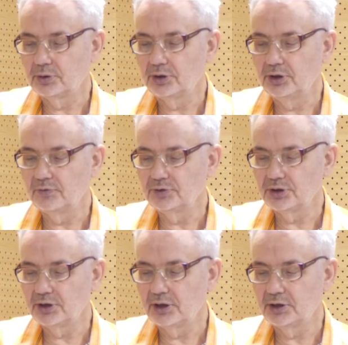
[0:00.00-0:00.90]
gives
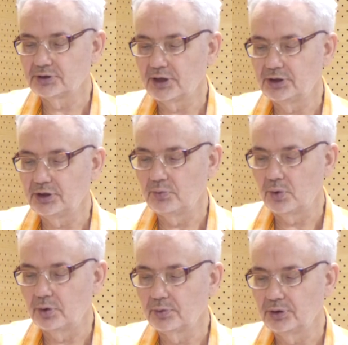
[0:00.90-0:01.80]
a slightly
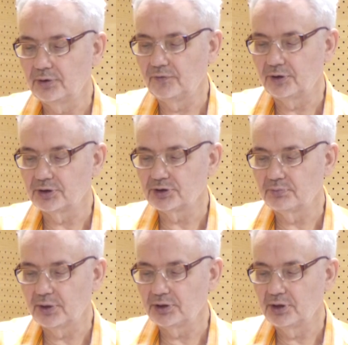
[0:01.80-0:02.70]
more difference.
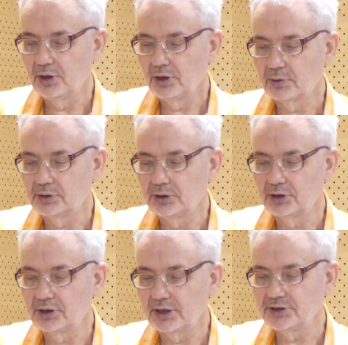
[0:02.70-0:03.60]
But in
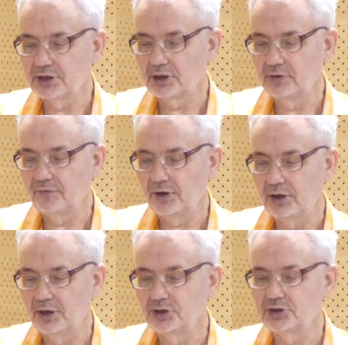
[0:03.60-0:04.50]
classical
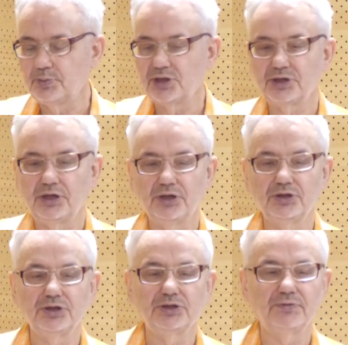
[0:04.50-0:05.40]
way, and especially in
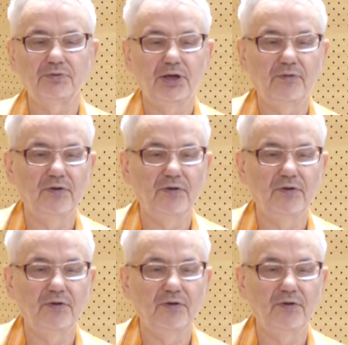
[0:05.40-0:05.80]
this way,